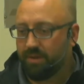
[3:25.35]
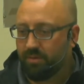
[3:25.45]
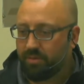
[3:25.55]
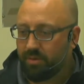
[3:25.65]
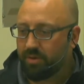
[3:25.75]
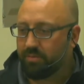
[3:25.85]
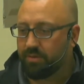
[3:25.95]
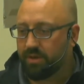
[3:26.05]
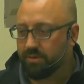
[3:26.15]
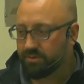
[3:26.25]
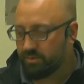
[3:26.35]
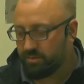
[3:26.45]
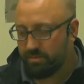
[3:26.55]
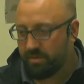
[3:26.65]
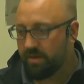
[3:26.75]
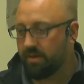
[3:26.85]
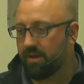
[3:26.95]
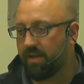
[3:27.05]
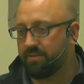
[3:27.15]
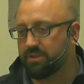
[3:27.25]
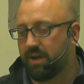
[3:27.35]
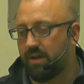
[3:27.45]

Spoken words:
33 years old. I'm married, have a child.